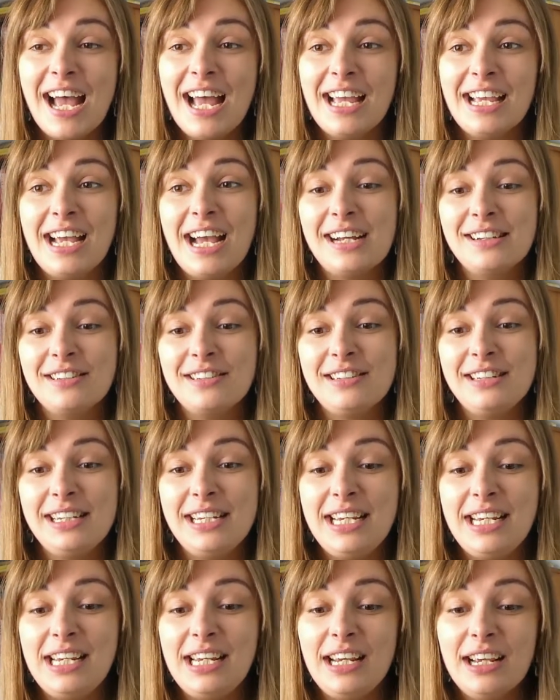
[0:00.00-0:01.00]
I
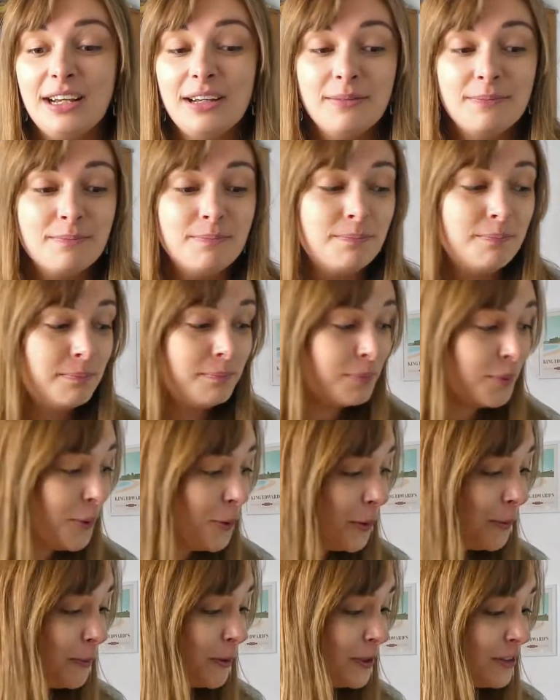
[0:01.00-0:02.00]
actually
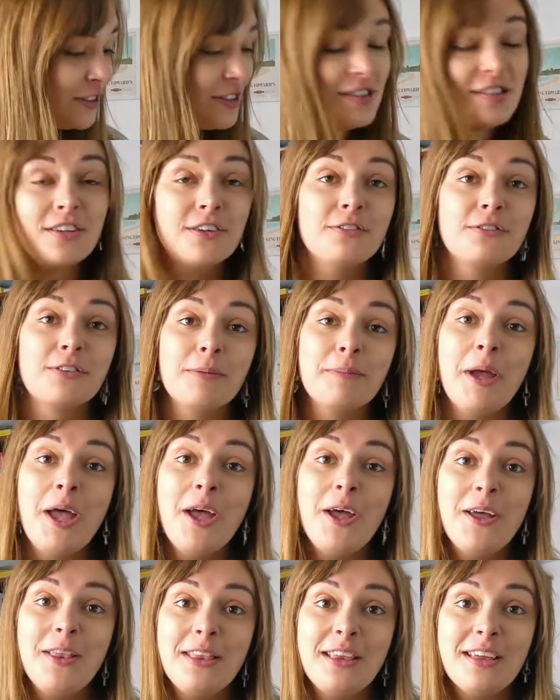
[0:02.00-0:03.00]
bought a bunch of stuff from
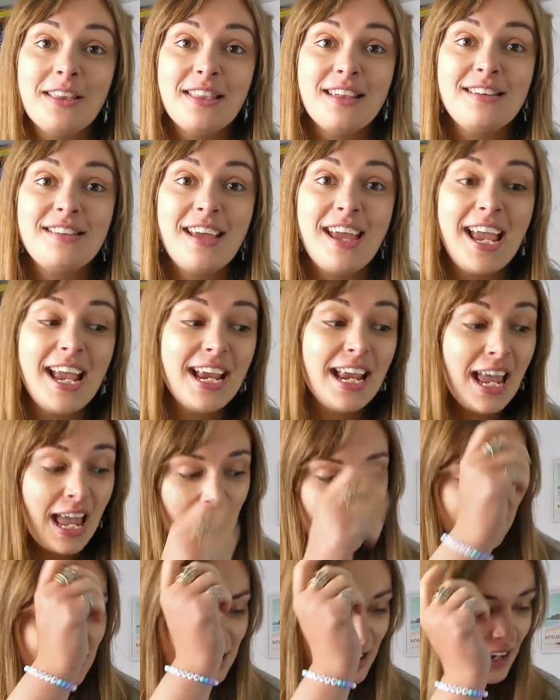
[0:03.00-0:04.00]
her the other day,
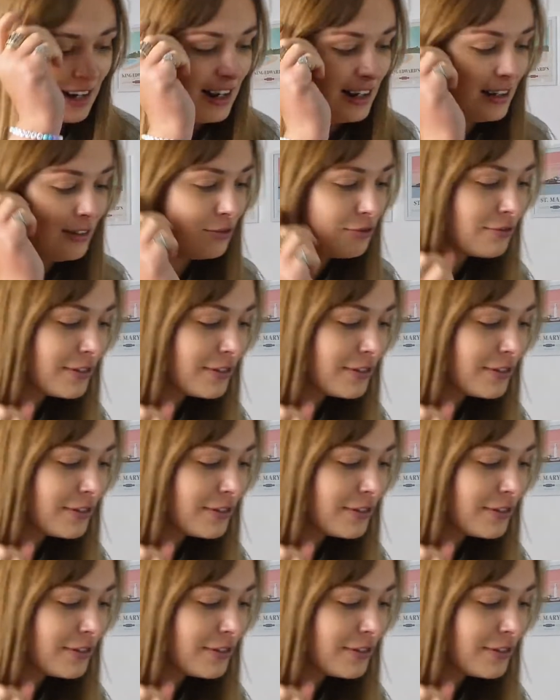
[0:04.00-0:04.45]
just had a little